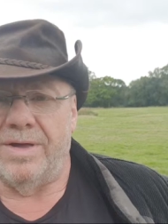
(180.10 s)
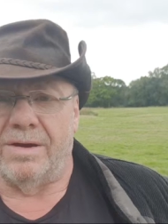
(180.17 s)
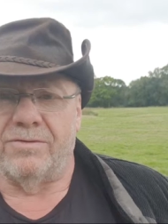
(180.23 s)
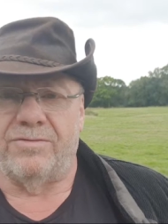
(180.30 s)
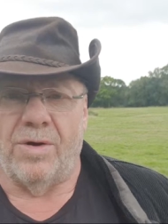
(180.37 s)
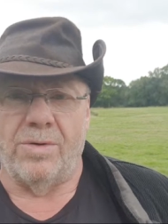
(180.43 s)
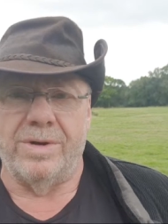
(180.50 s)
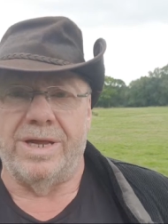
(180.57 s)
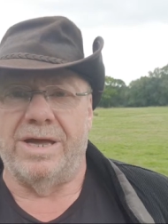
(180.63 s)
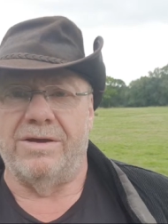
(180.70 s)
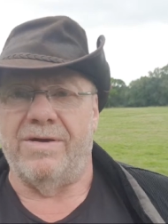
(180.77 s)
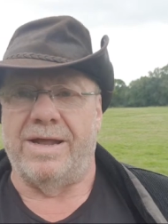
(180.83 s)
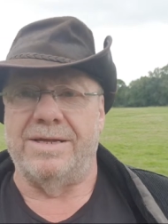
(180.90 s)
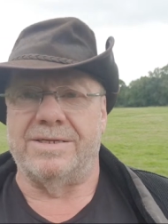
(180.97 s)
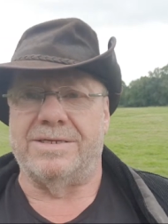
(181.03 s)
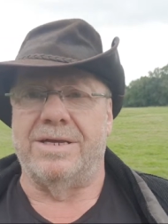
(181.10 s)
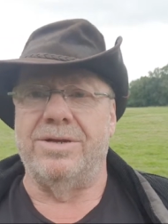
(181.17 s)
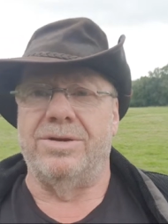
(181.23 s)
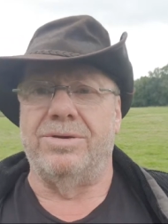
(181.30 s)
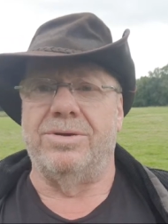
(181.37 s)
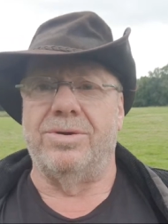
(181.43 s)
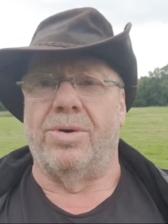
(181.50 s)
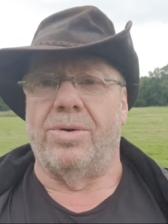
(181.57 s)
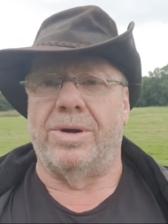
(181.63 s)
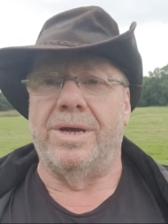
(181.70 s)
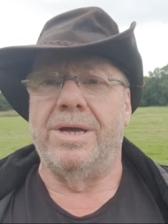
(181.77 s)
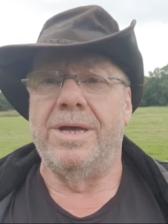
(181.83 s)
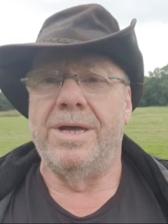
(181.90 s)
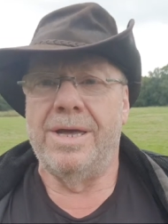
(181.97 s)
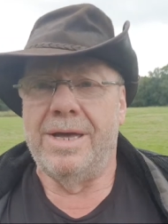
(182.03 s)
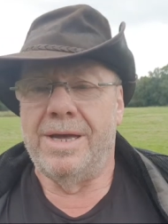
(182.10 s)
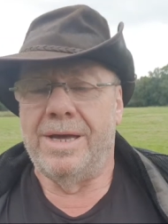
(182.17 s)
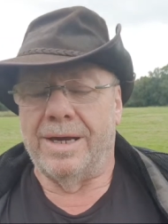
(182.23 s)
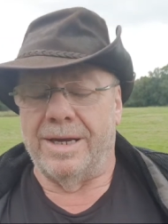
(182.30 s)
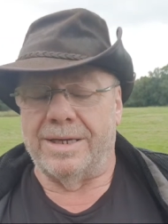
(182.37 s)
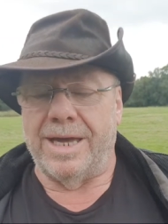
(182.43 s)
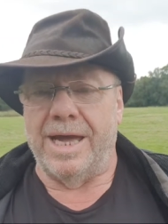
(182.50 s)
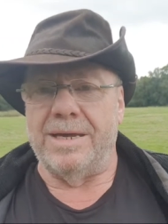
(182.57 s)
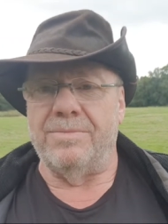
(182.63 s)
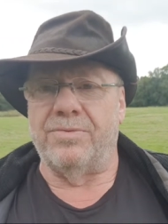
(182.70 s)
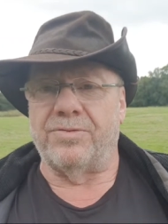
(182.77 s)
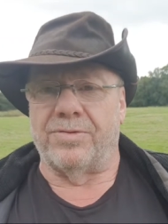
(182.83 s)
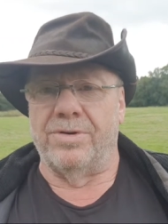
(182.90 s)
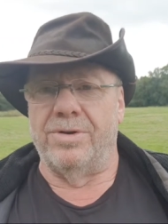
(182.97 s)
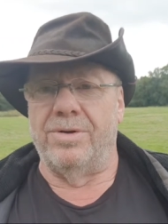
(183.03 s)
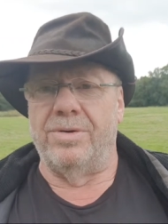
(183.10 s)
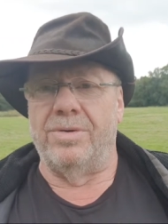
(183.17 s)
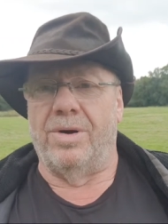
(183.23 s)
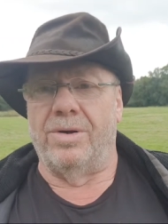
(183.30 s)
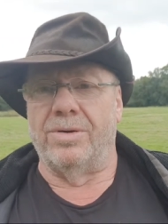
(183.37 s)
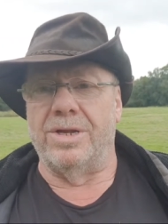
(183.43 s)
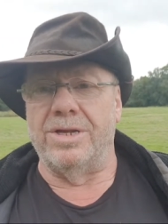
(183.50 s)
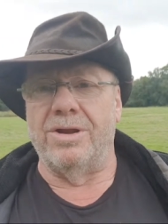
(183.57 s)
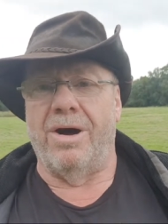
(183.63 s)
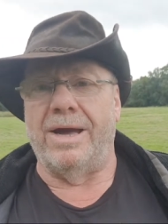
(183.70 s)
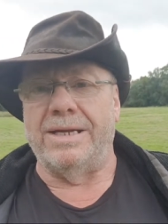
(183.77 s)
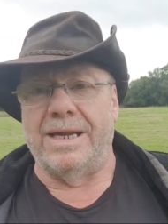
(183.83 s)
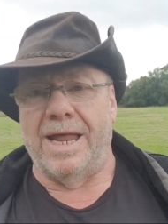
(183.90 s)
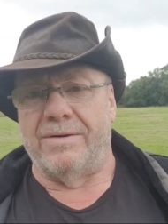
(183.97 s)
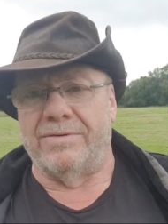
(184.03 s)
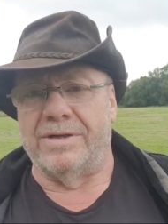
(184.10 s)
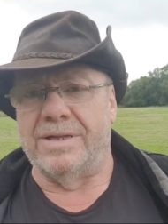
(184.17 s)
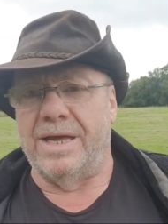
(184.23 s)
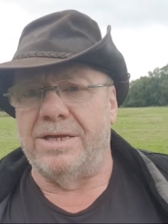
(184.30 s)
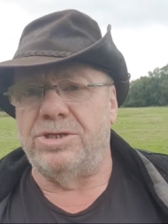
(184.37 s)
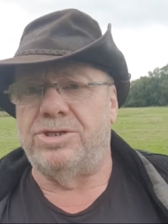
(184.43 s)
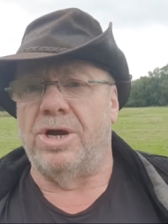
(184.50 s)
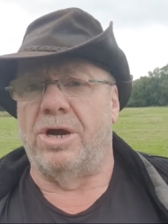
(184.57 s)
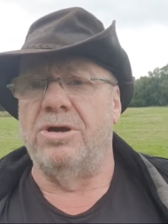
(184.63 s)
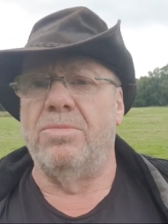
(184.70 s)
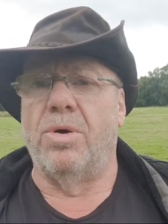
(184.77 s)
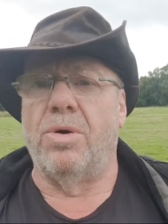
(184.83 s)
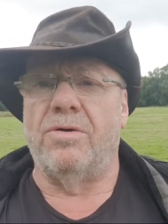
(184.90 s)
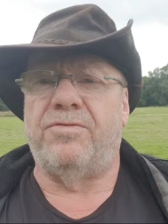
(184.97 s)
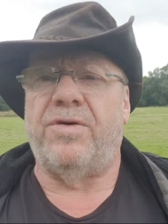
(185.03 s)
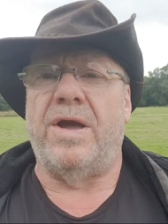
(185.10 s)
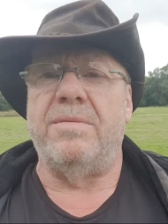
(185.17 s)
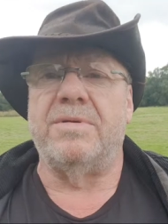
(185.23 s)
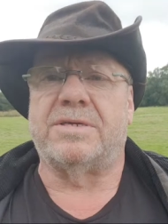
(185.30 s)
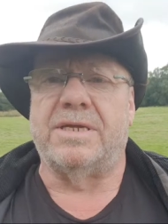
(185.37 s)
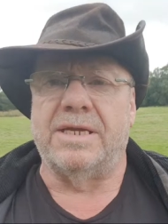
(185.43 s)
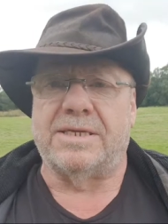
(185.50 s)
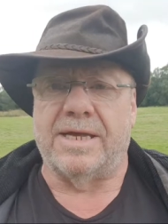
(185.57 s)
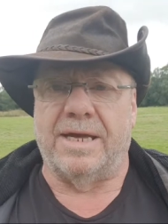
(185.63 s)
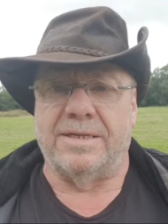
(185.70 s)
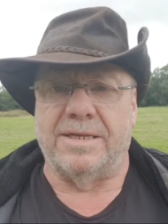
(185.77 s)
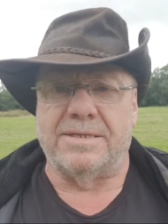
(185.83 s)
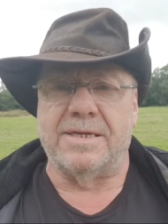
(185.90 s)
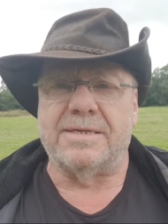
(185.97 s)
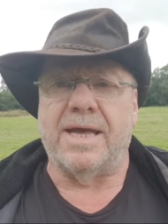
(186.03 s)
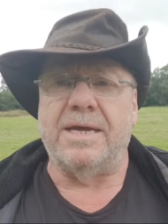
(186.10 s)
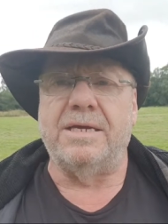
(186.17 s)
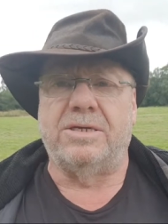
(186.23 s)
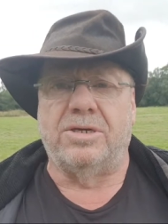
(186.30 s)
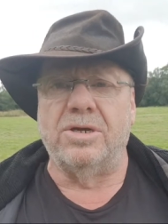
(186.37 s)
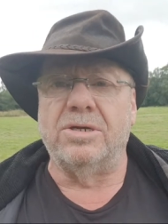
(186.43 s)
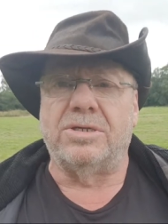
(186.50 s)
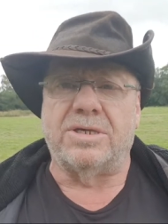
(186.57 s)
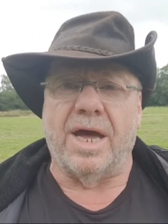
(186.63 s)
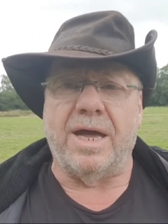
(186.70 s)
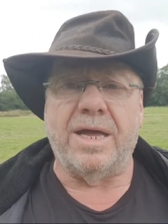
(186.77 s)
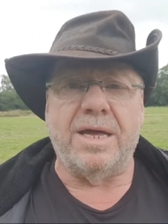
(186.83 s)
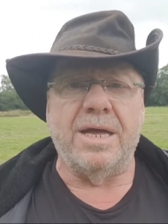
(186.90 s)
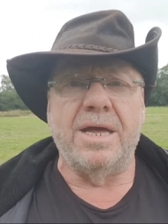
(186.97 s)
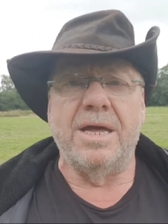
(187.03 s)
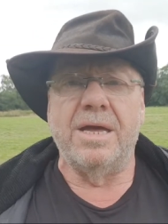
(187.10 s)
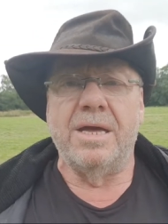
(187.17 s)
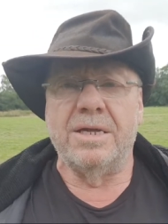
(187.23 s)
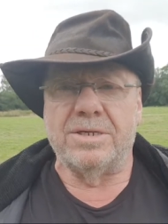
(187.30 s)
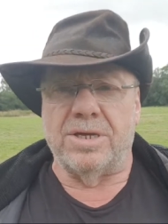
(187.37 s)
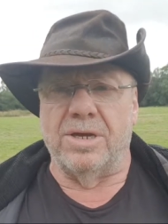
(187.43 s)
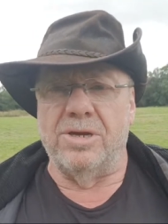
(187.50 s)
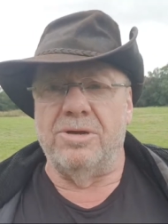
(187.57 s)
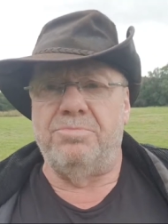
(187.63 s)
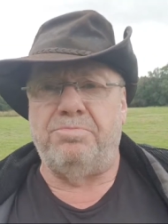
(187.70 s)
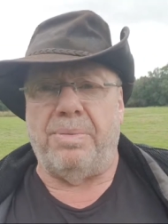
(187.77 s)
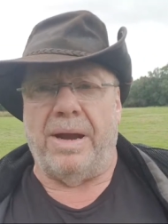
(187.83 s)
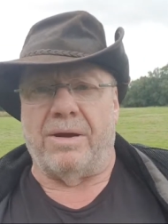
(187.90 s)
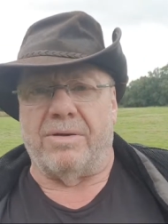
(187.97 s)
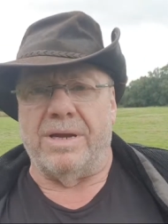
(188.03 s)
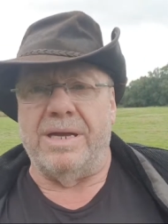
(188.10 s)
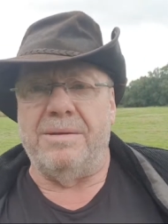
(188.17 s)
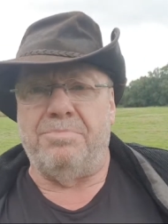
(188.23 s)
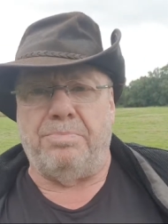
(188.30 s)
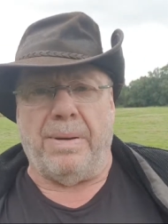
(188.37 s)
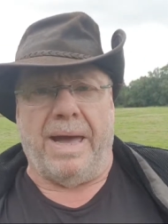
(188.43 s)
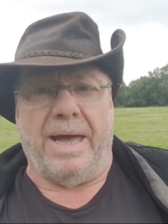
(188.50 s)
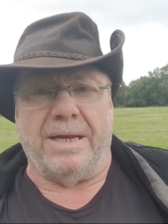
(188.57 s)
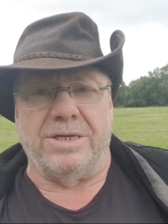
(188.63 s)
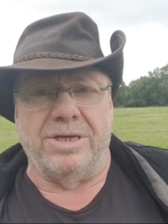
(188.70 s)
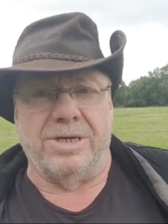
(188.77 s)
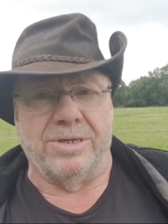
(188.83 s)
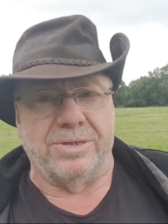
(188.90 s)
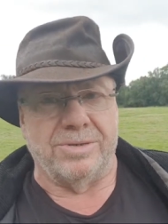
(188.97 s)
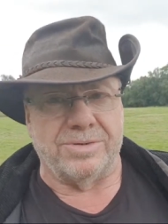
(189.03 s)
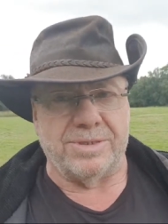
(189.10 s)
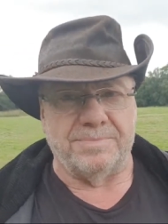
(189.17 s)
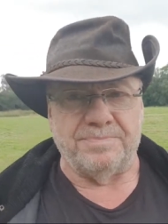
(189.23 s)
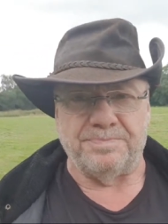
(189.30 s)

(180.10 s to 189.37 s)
unfolding events in New York came through on 9/11, then Joe Moore famously said, "This is a good day to bury bad news."